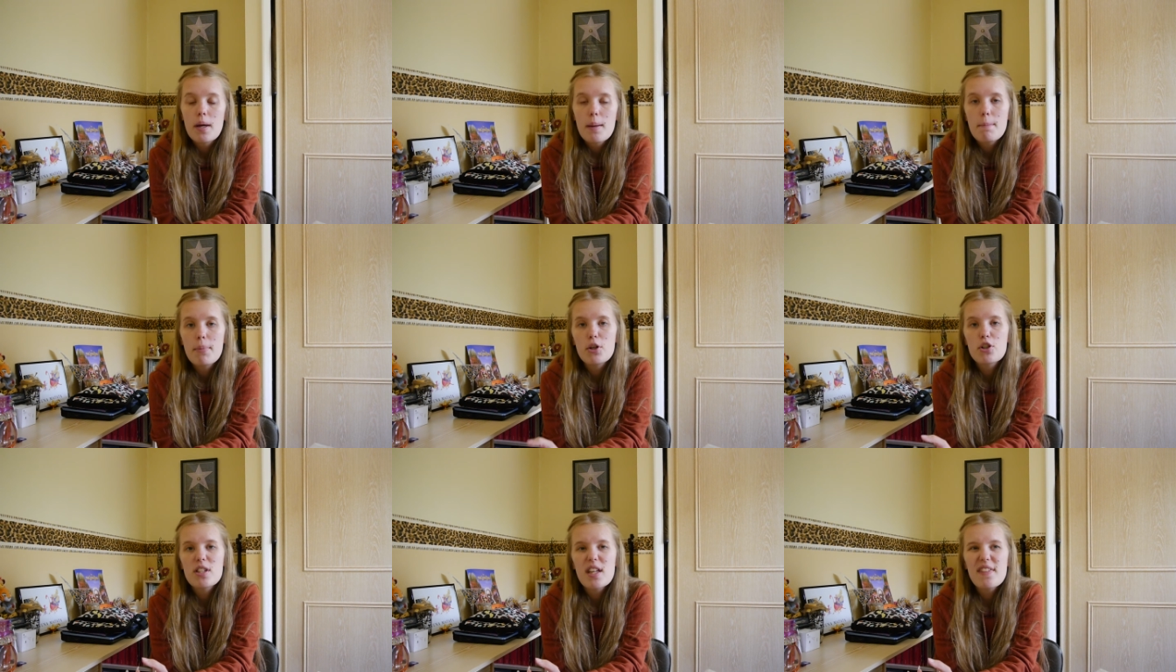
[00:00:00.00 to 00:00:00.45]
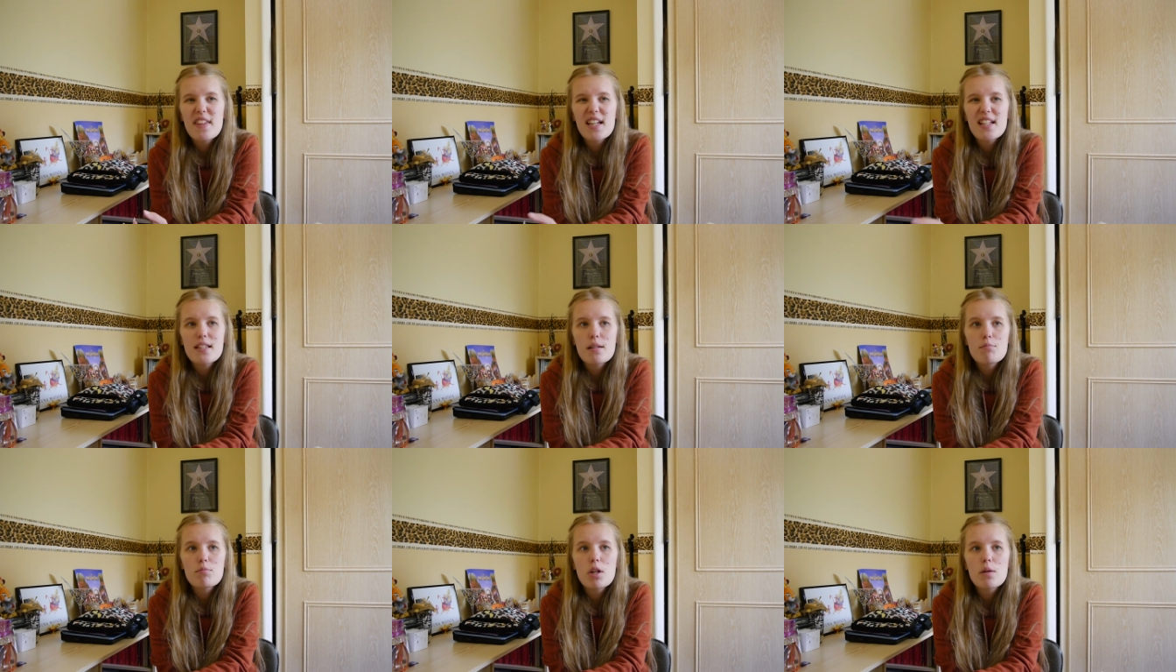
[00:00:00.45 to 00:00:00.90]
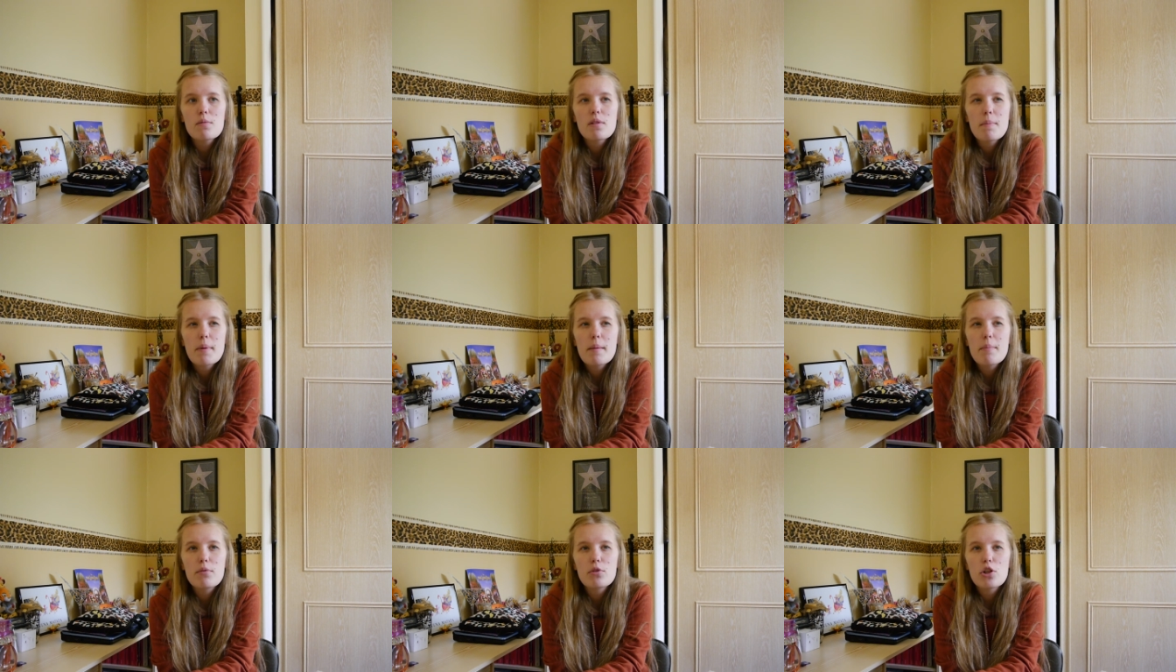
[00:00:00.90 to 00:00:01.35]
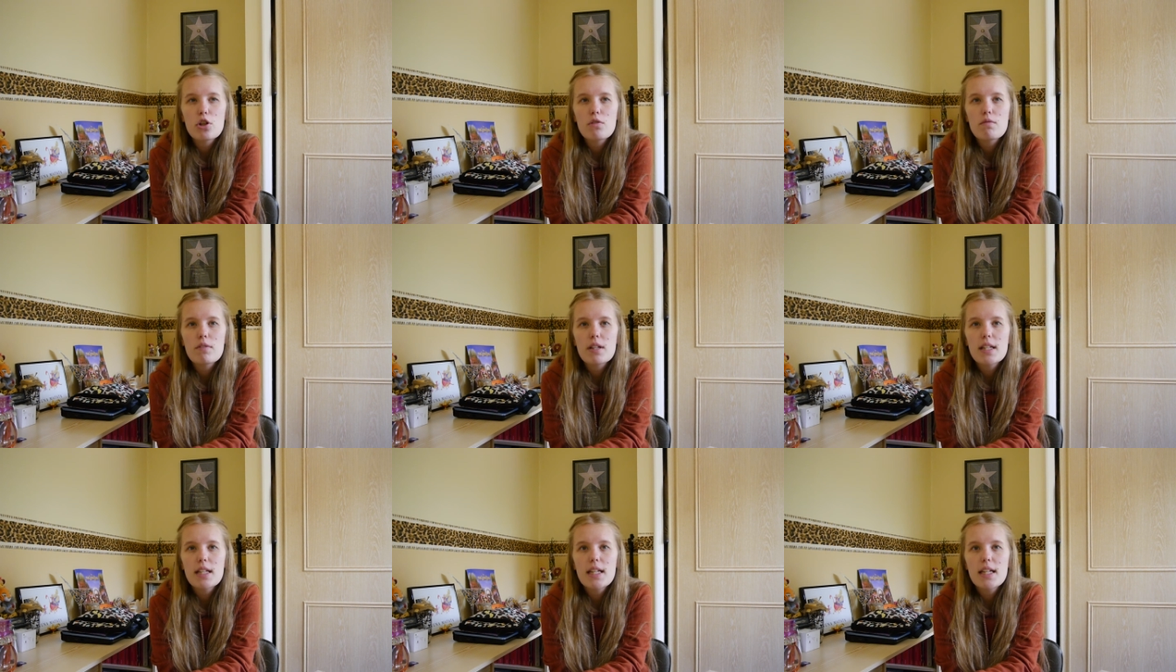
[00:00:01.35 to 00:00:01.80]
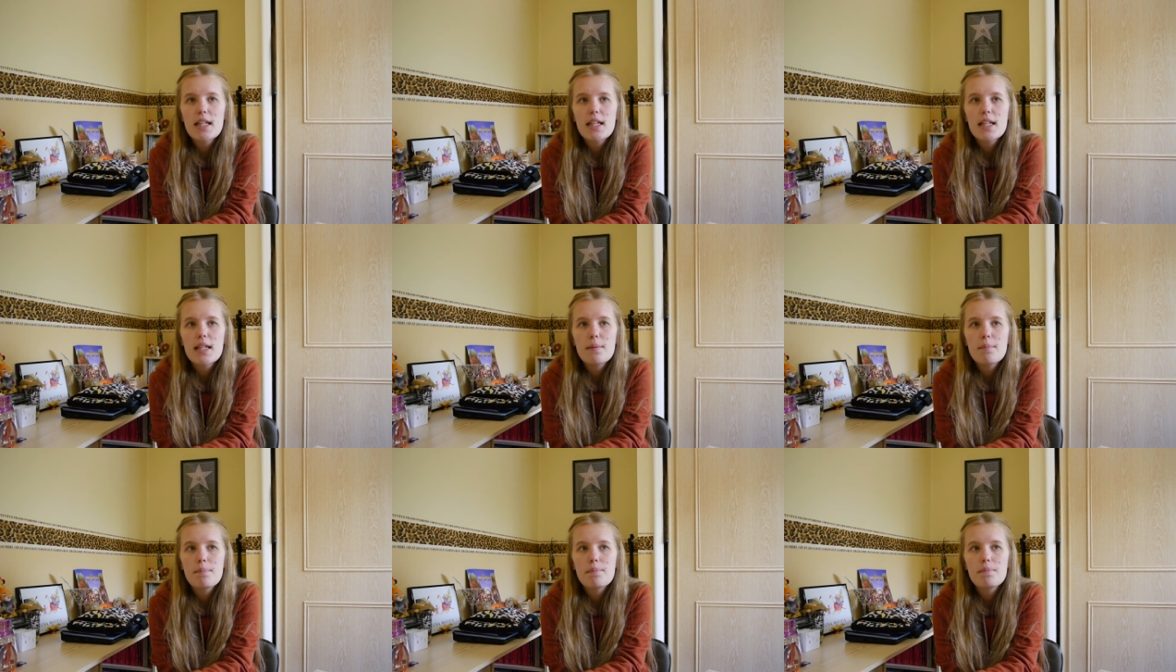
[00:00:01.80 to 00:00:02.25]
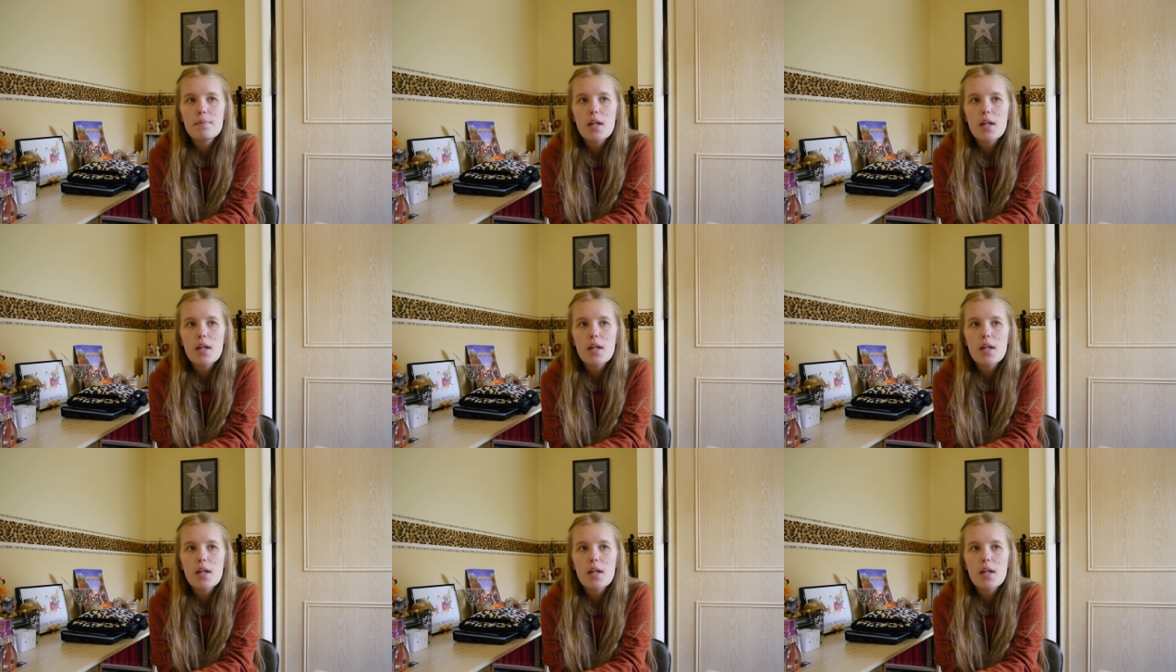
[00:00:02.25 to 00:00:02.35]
Because I think sometimes people don't really